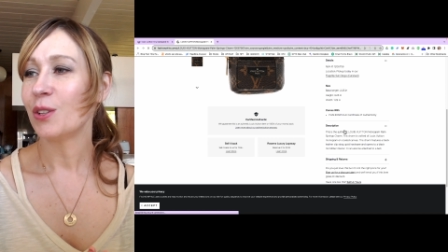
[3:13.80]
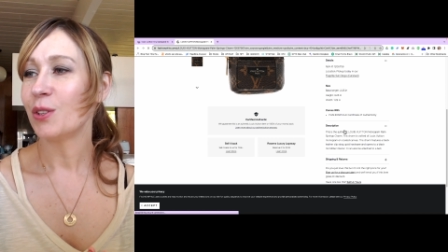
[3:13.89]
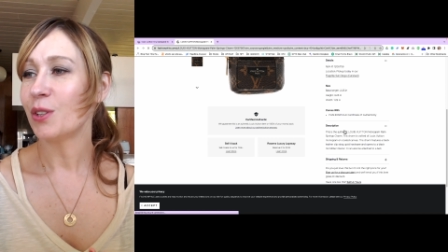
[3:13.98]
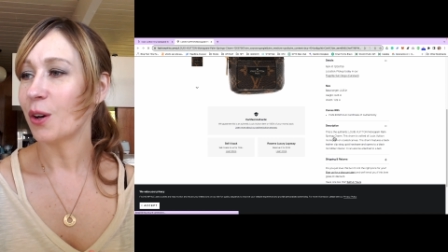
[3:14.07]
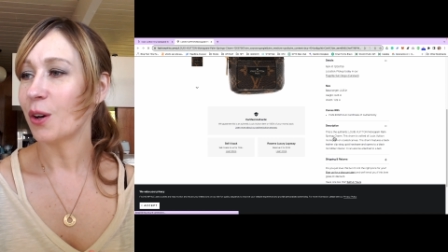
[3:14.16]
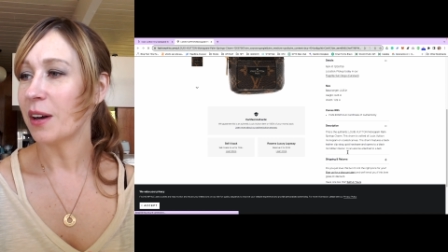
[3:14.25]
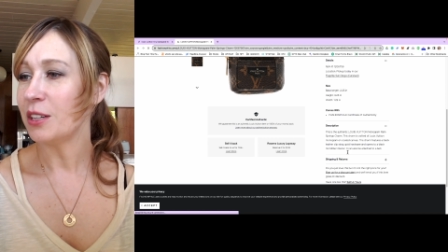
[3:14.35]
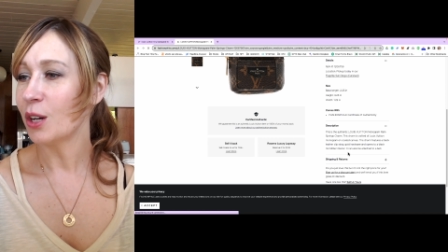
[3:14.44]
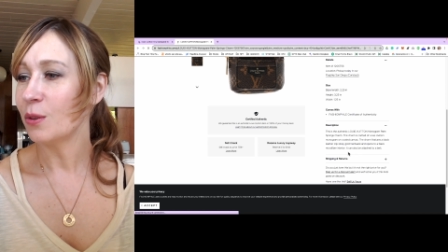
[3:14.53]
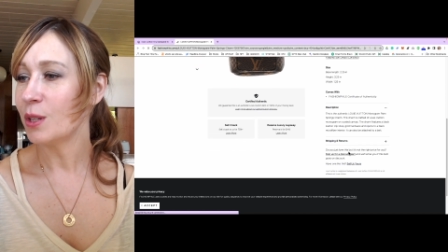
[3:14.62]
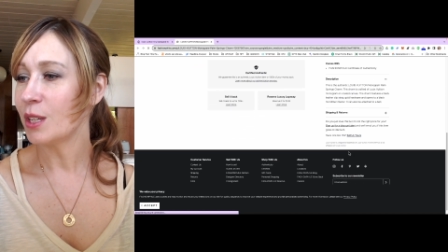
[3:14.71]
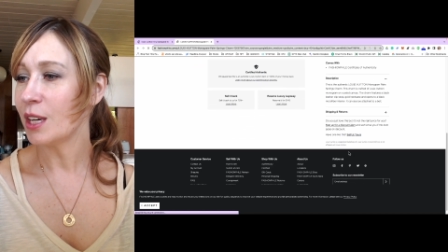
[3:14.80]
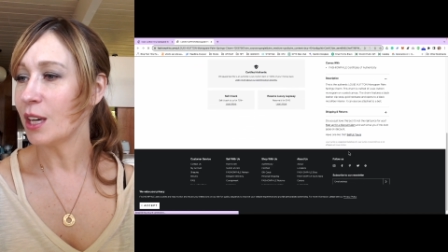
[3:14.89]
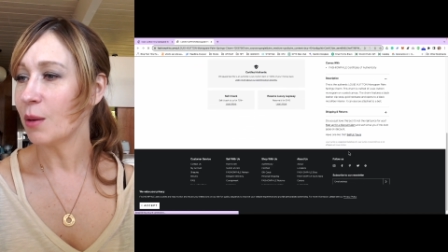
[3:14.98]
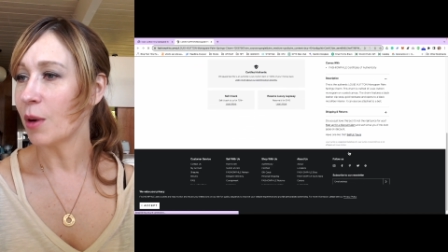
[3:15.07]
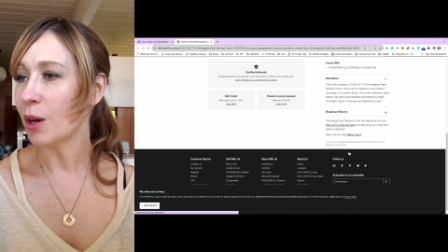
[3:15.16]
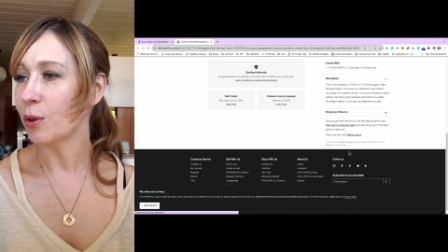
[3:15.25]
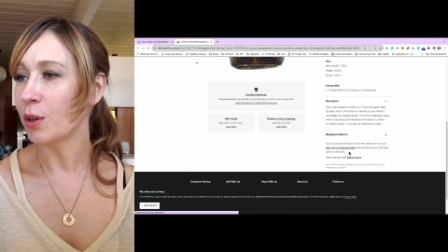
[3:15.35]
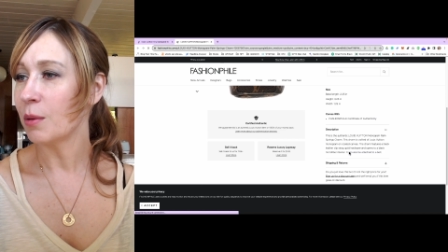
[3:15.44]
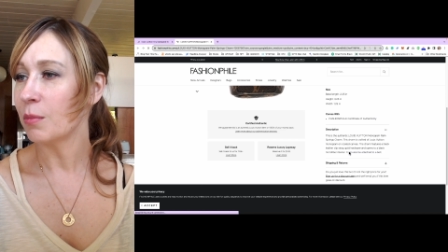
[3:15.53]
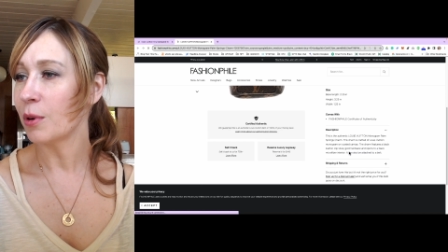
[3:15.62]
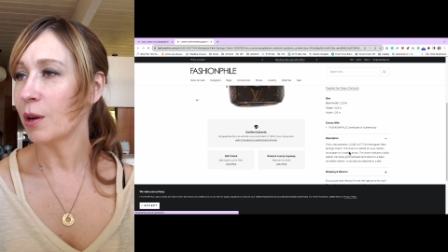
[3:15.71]
So I don't see a model
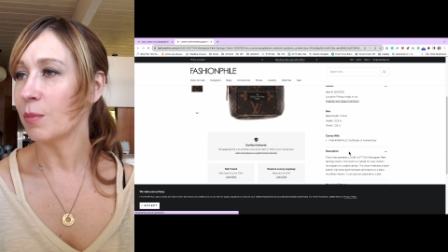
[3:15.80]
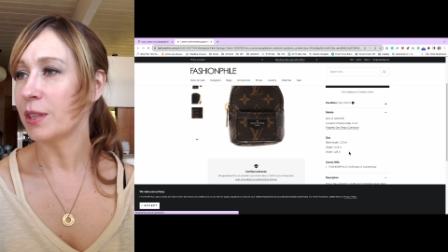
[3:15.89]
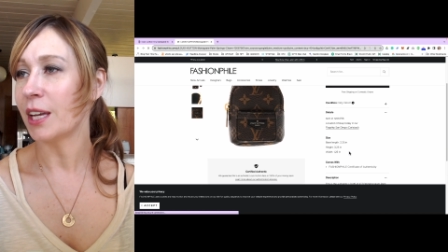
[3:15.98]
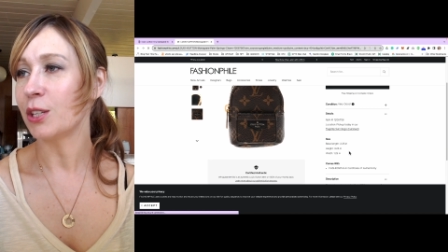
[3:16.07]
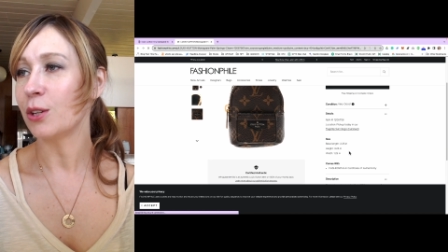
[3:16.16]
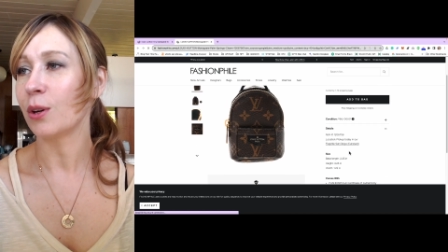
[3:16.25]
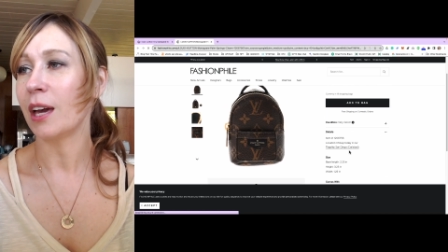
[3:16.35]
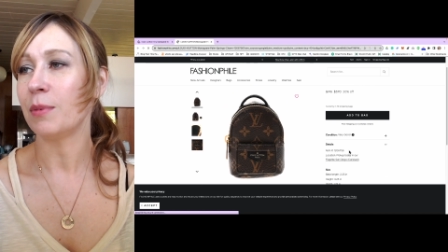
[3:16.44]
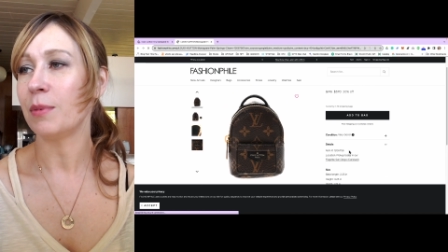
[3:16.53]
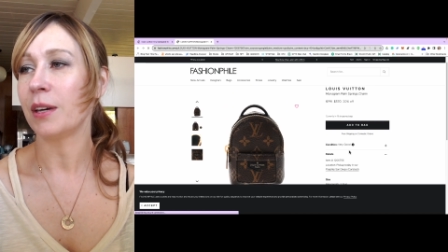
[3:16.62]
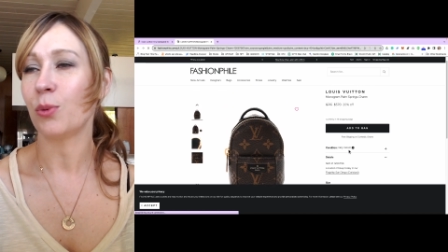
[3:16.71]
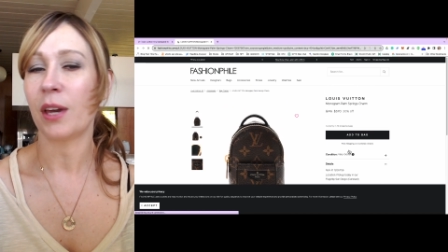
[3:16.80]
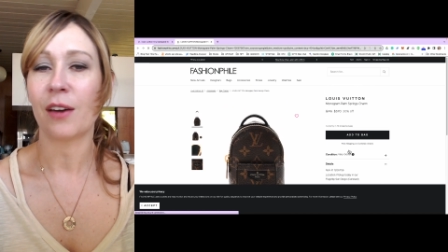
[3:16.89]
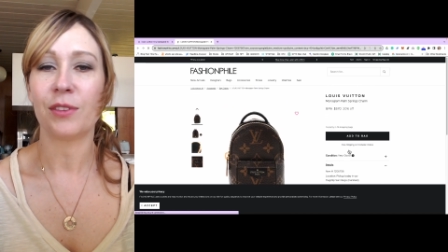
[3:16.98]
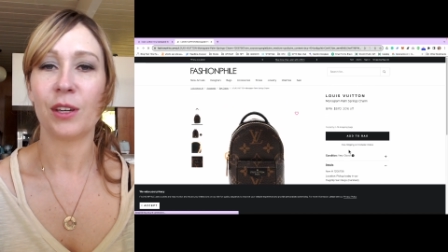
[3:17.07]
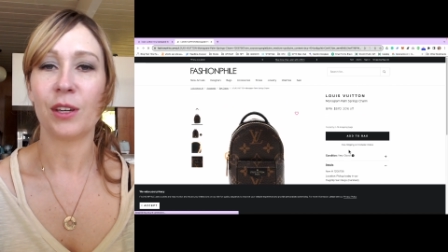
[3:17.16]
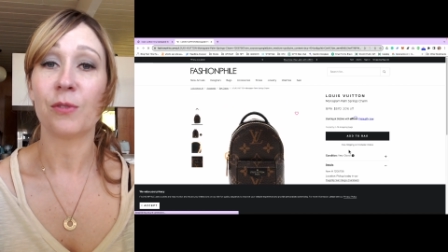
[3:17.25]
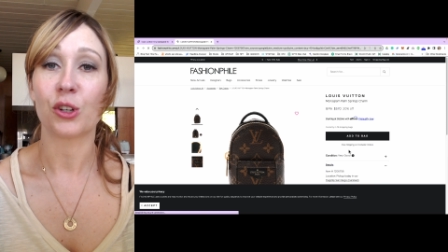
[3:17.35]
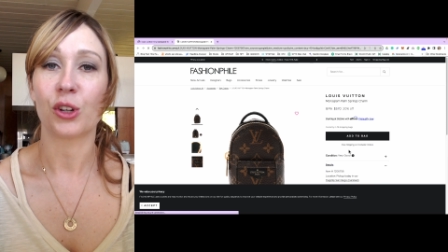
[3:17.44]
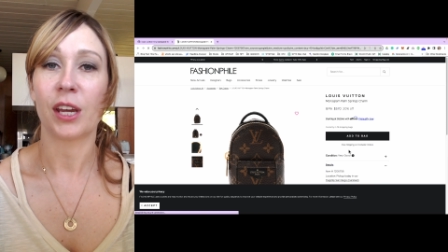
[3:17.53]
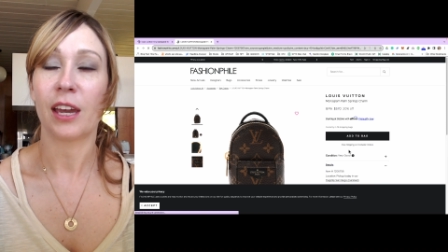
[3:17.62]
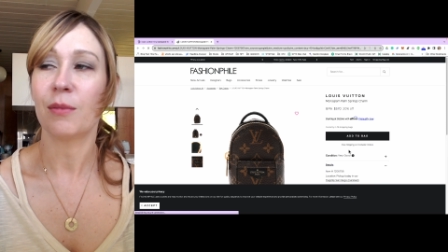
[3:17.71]
number, but that's okay because we have the
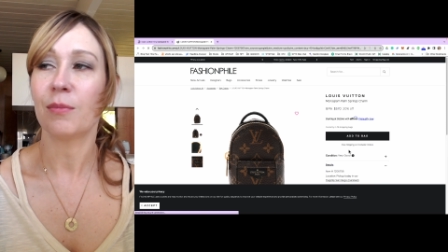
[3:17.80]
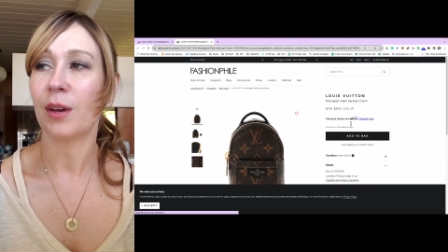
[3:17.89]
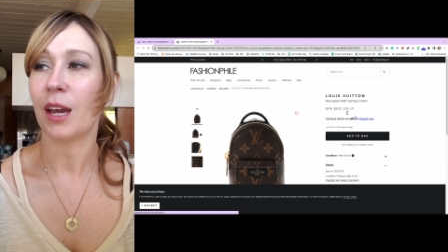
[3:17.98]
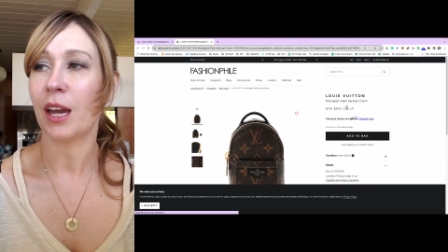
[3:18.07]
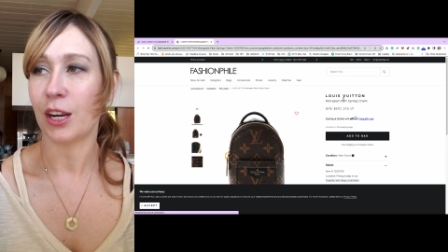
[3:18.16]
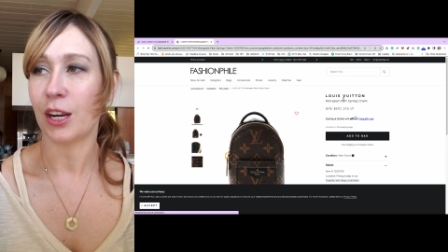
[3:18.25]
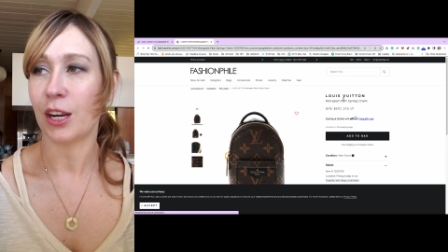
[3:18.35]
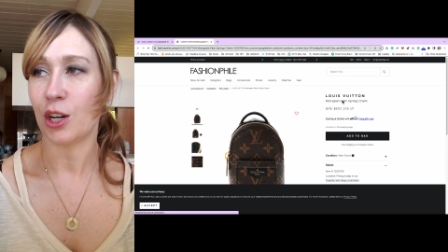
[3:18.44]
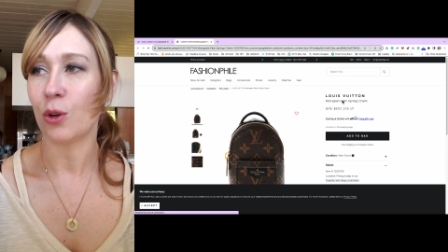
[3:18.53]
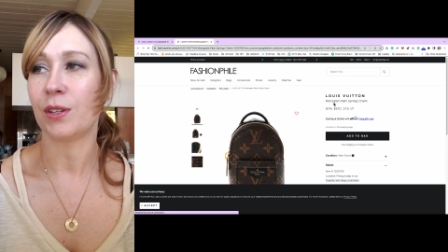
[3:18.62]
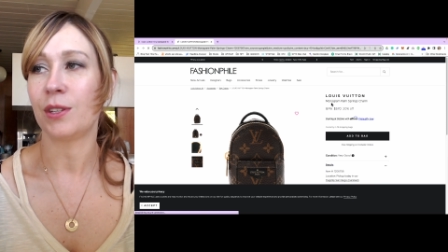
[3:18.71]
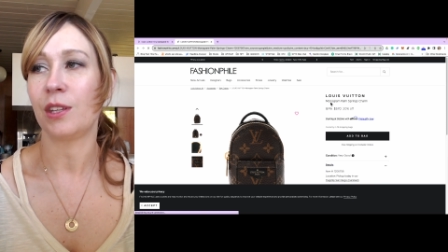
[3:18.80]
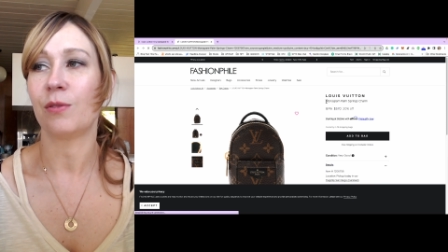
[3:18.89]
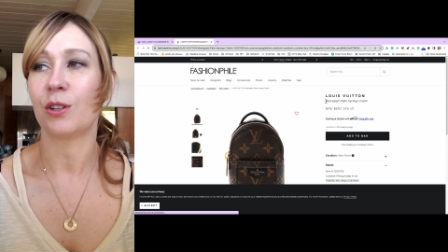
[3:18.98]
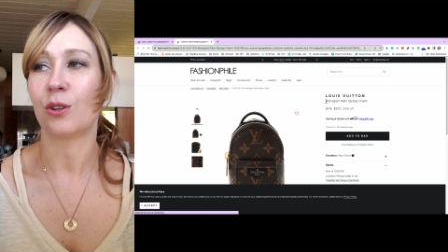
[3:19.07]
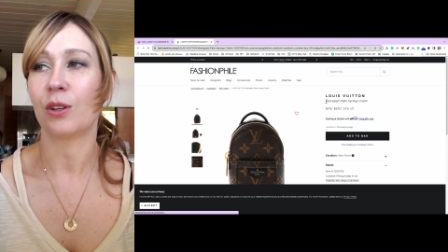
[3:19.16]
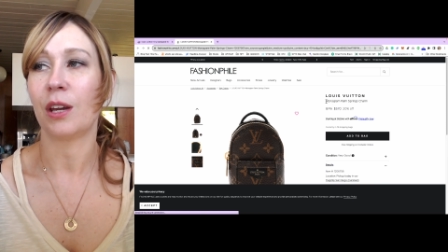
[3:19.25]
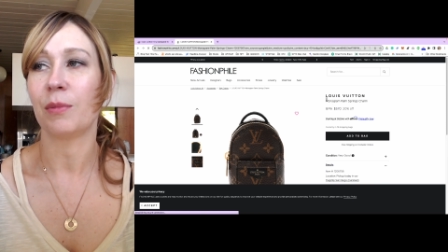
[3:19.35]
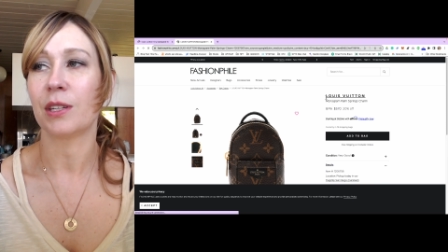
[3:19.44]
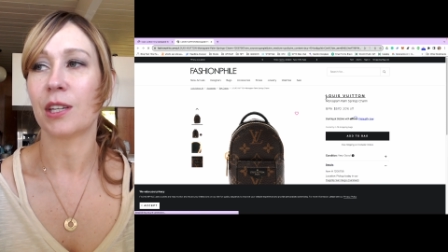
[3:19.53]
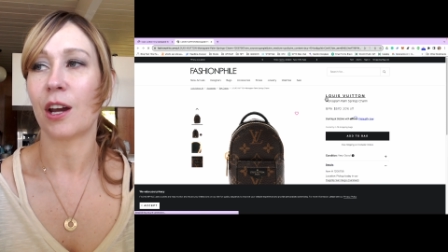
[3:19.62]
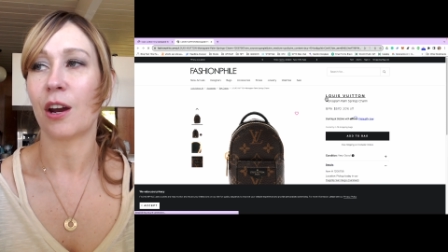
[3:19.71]
official name, and I know it's the official name
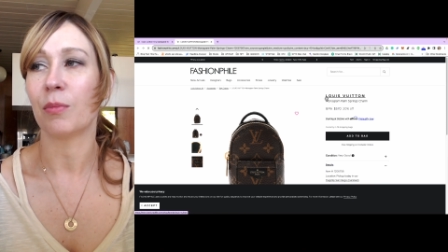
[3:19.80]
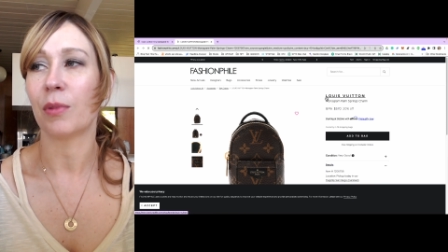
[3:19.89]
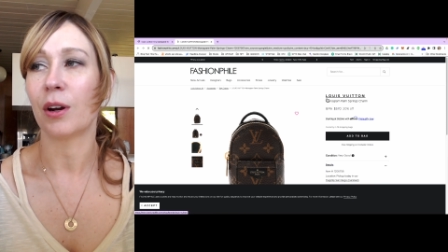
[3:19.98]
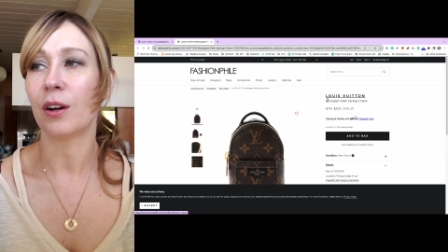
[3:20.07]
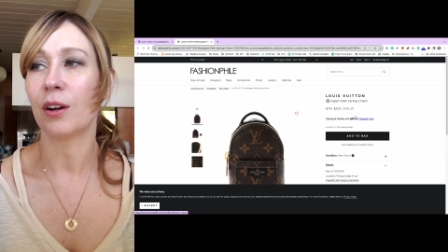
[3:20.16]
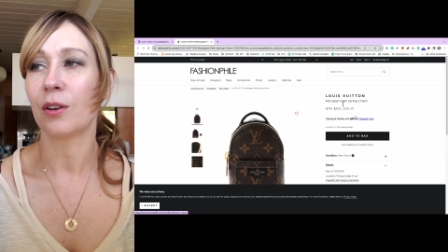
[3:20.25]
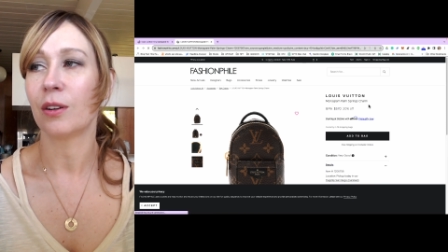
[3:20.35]
because I remember